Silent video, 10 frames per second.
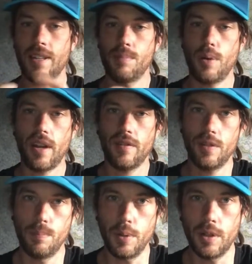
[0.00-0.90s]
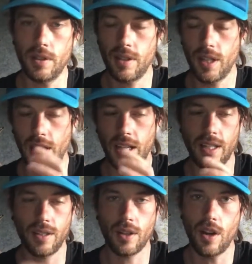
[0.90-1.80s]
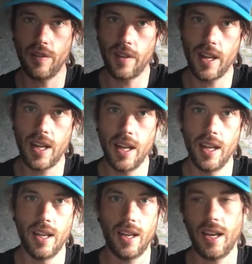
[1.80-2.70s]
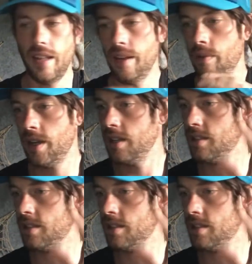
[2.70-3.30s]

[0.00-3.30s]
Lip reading: breakfast bun and a coffee, and I went into